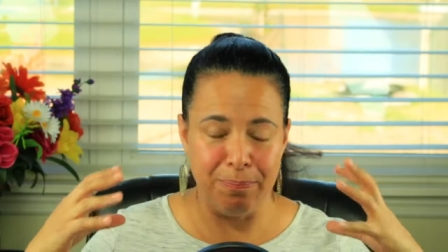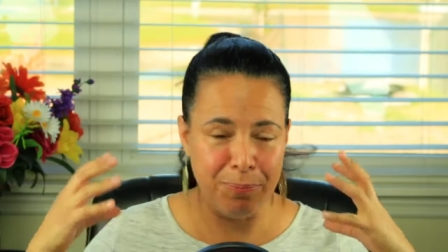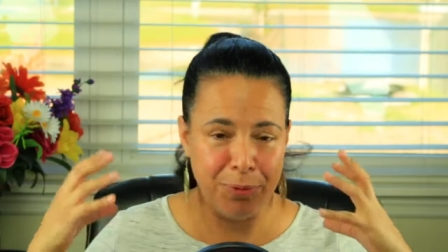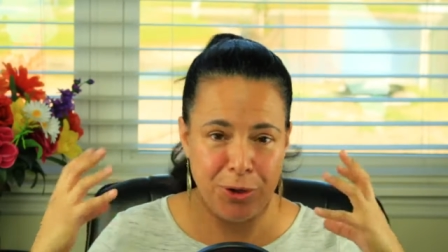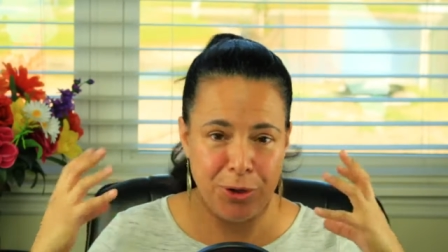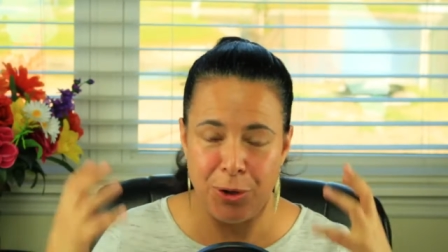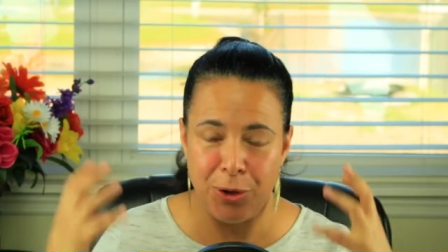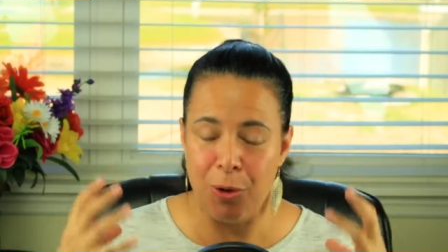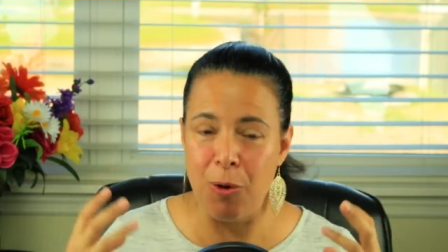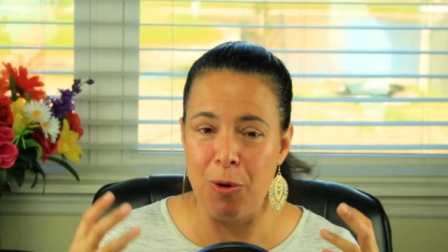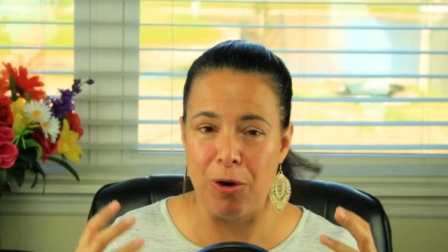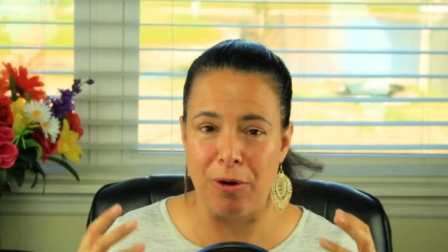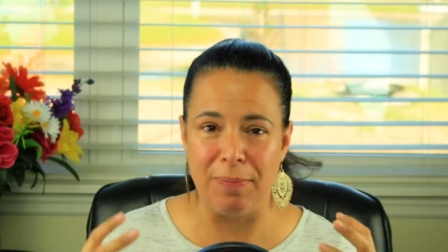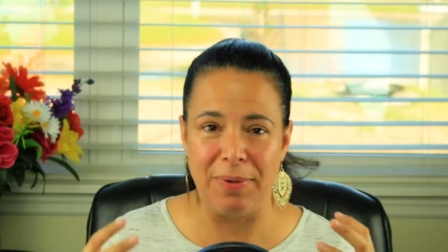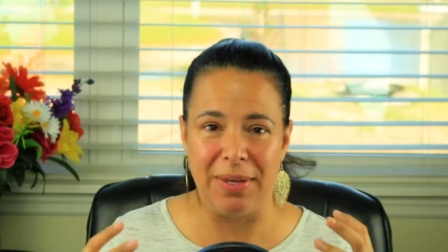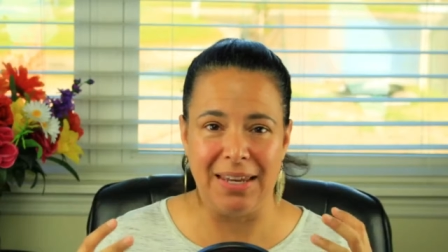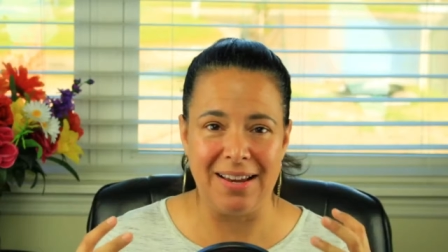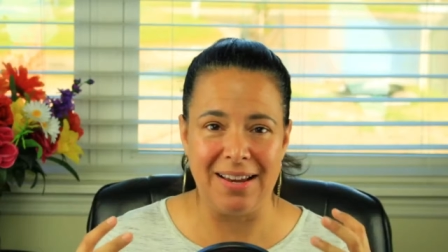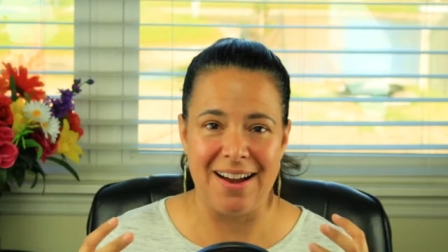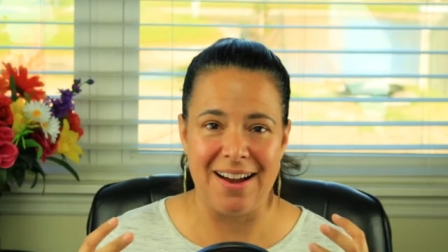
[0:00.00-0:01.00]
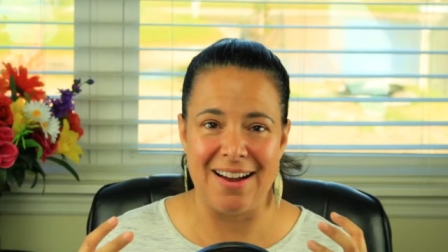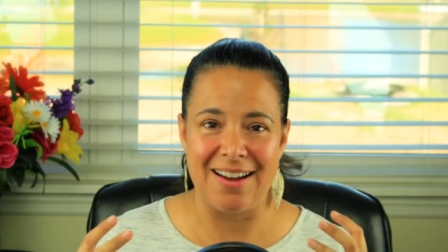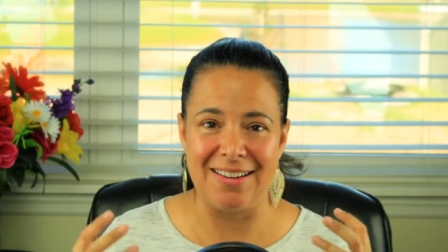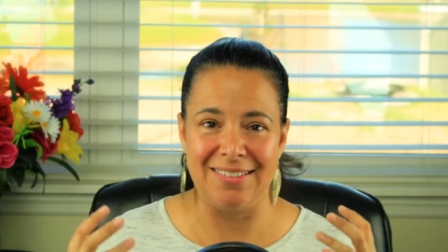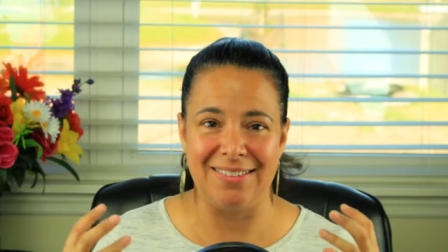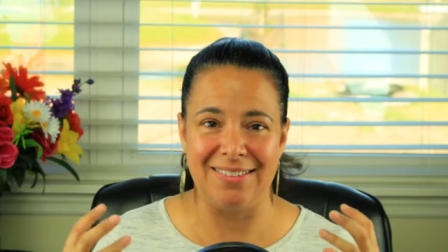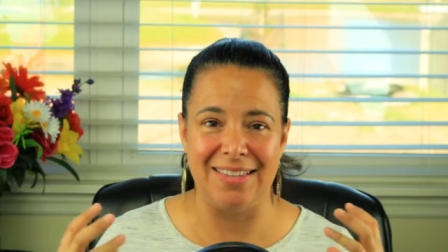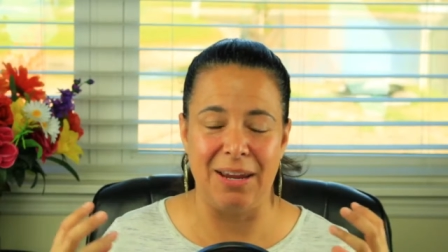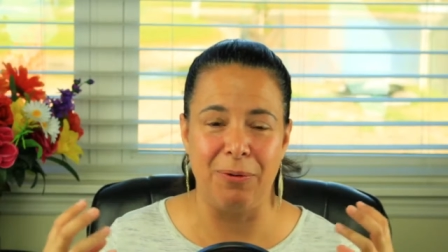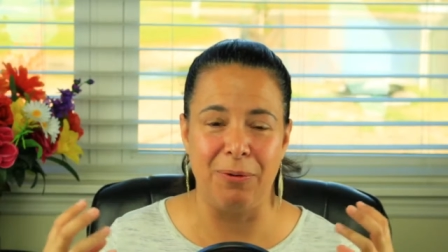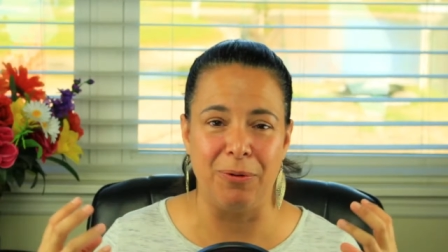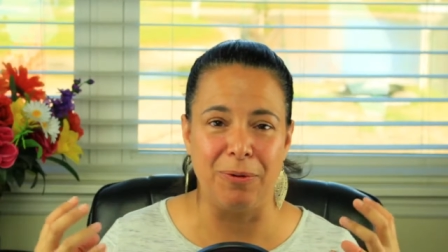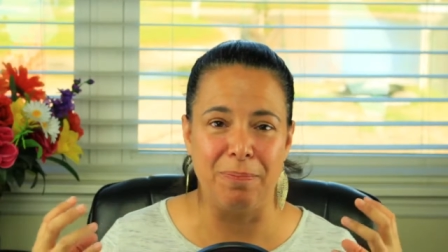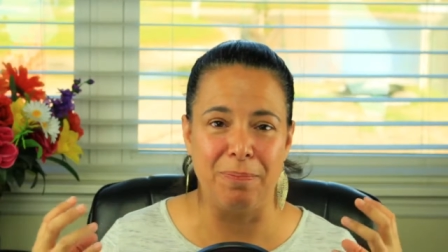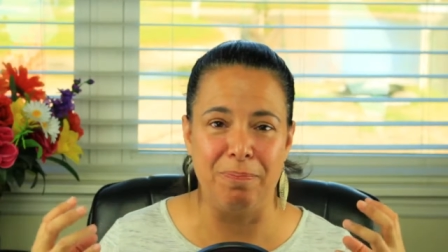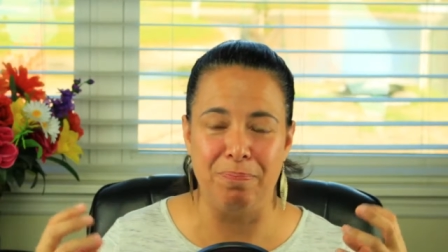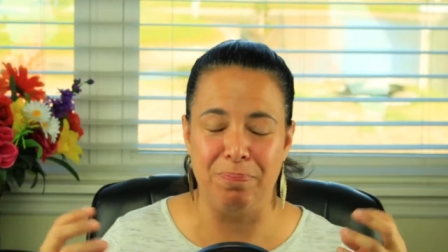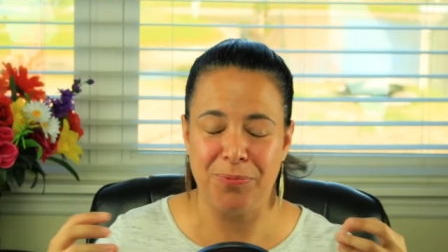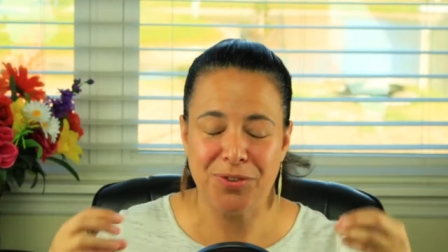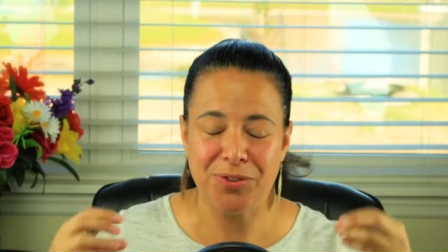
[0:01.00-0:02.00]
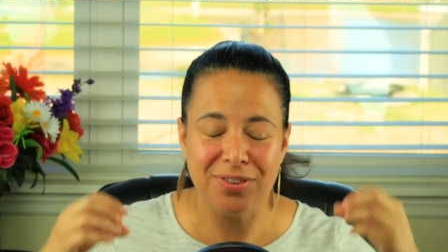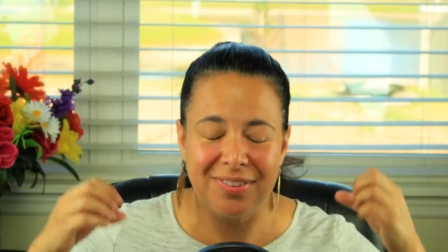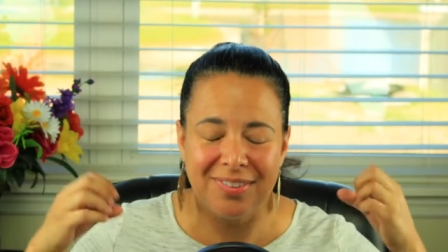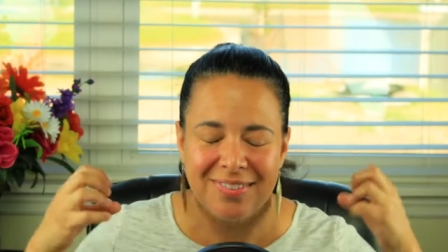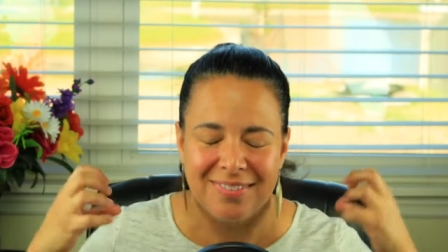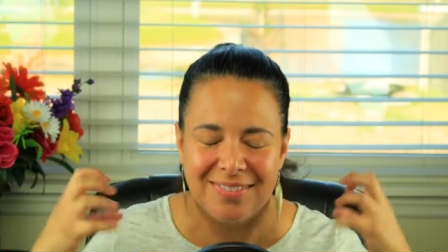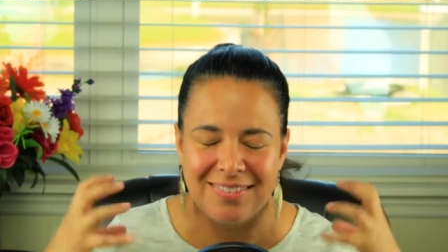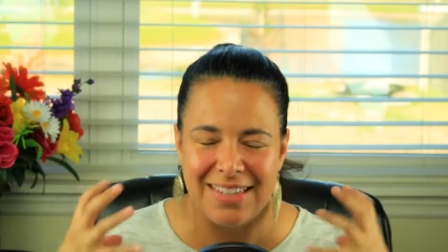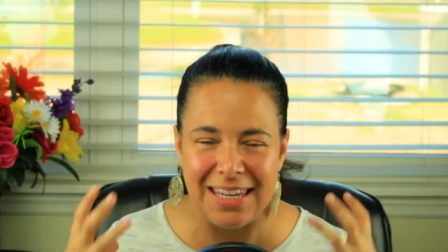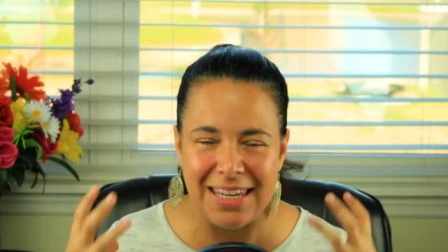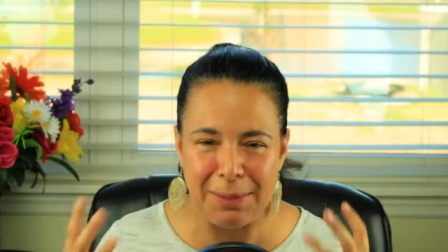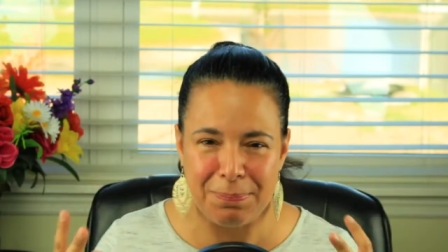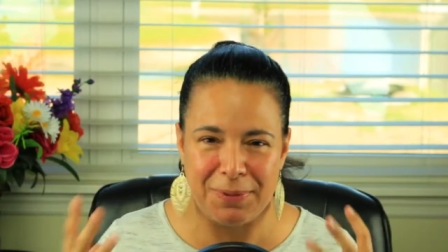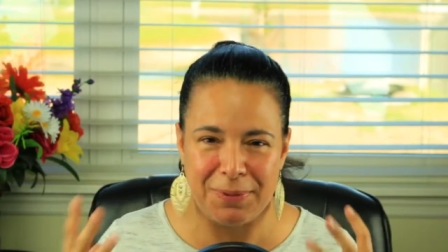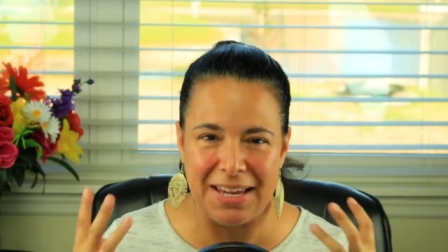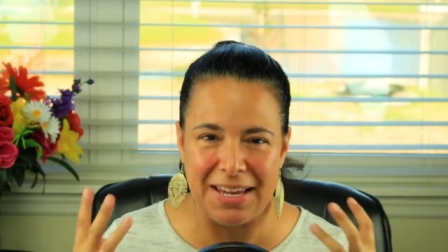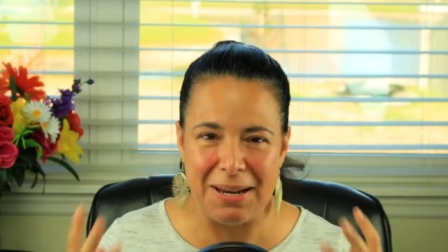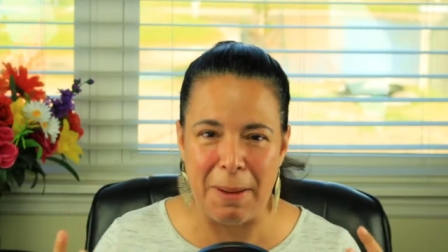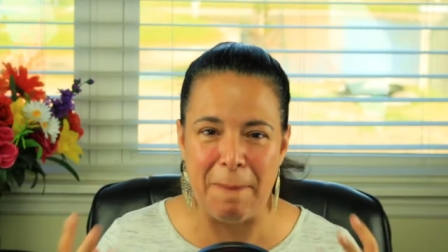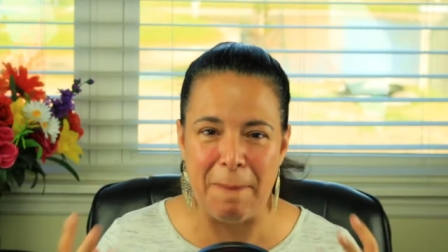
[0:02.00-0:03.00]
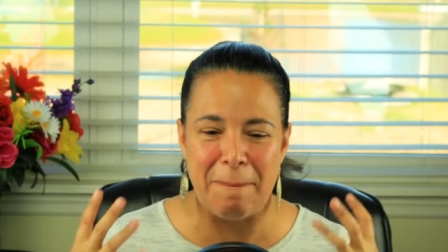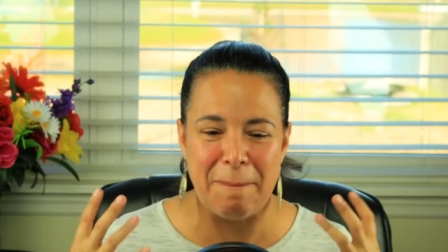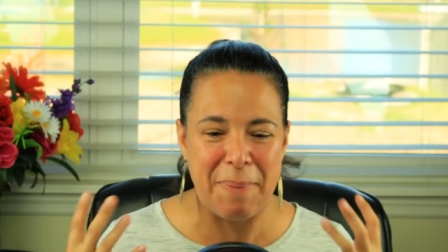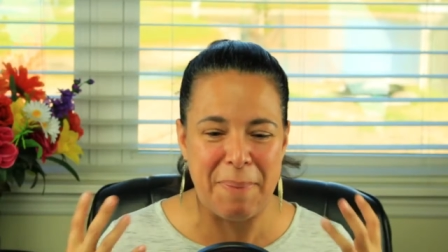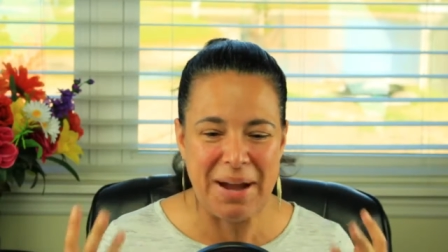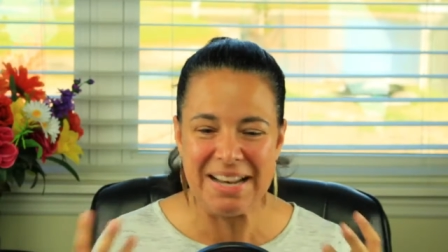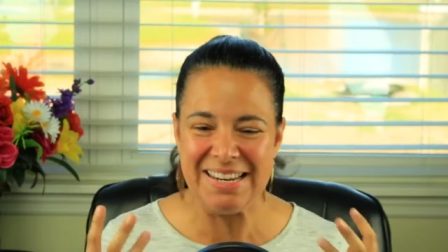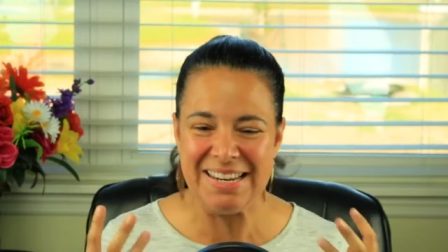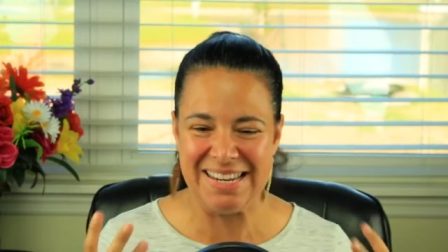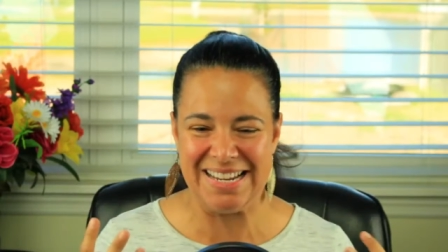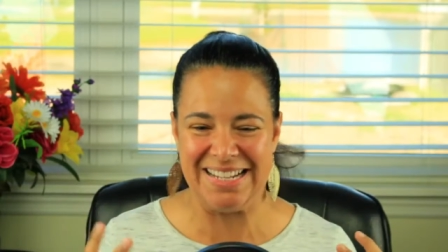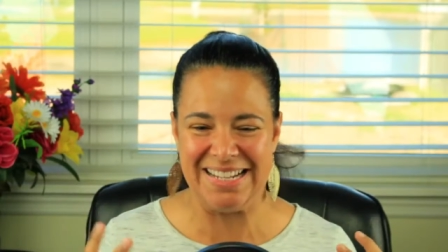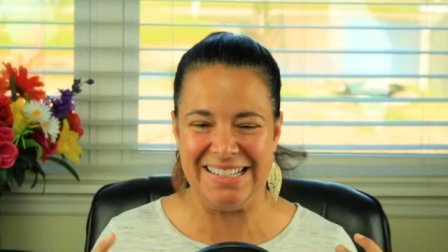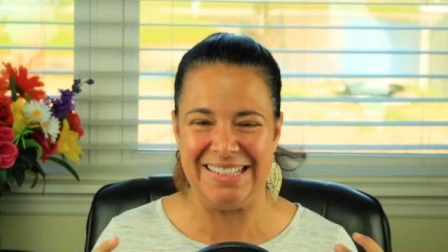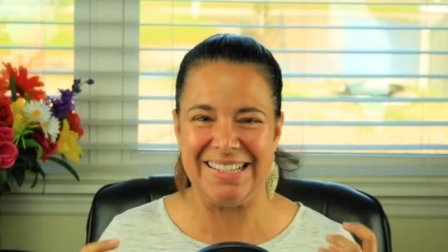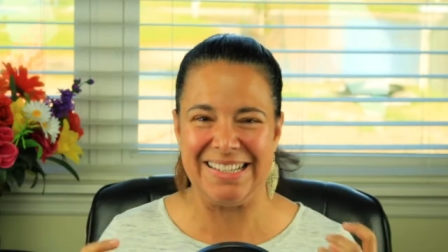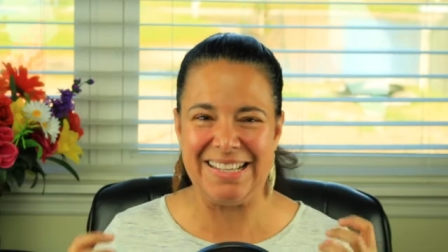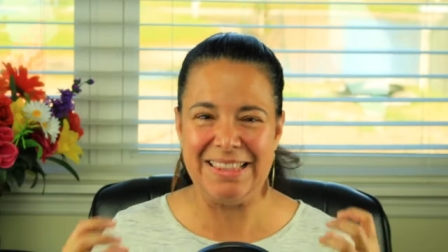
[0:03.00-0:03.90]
pure because they were steeped in abundance,